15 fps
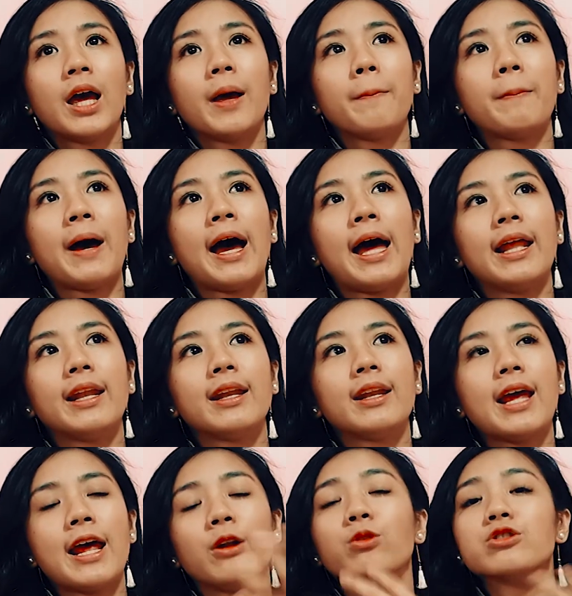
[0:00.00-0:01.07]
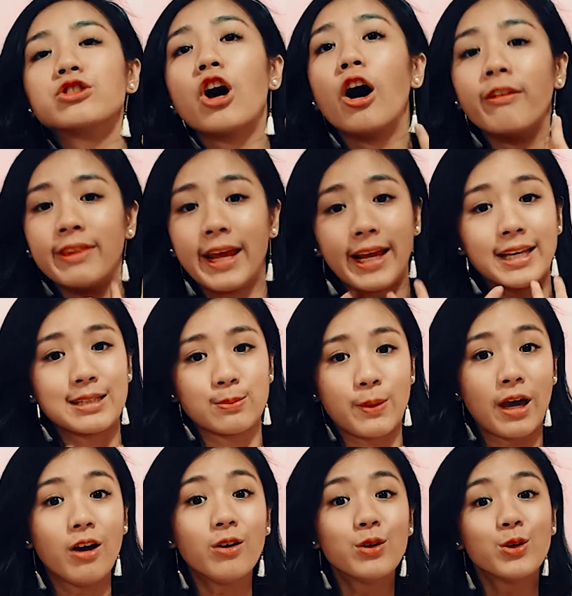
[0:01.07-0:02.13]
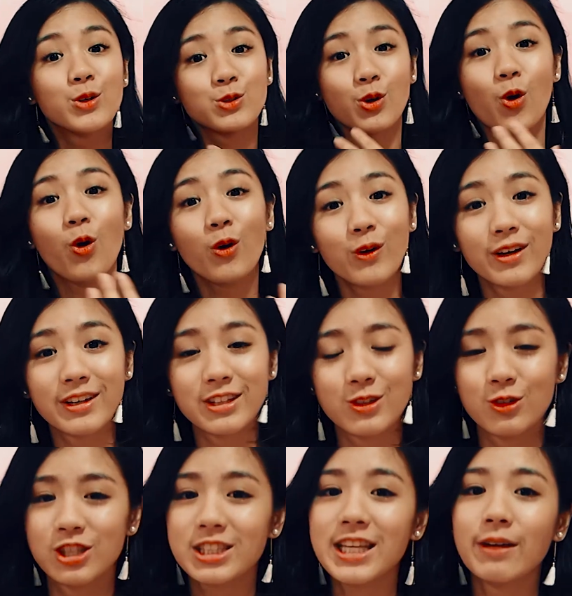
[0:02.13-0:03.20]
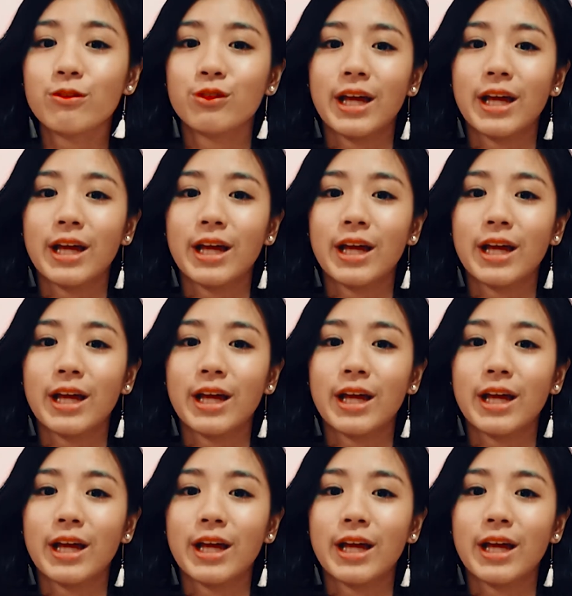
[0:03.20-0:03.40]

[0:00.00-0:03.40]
and also on neck as well? So you just have to